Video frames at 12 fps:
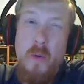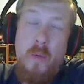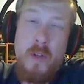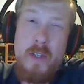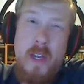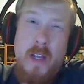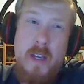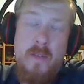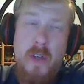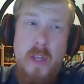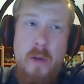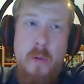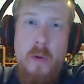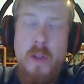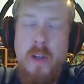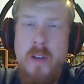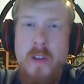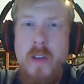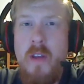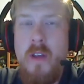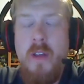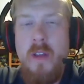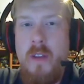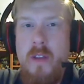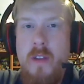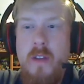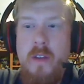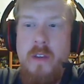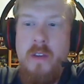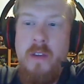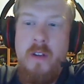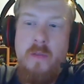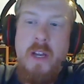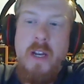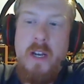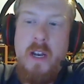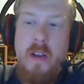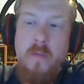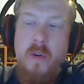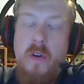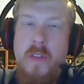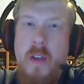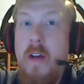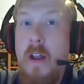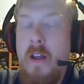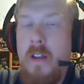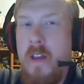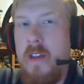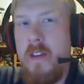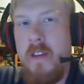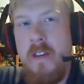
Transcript: once it gets everything rolling, you don't need it anymore, theoretically.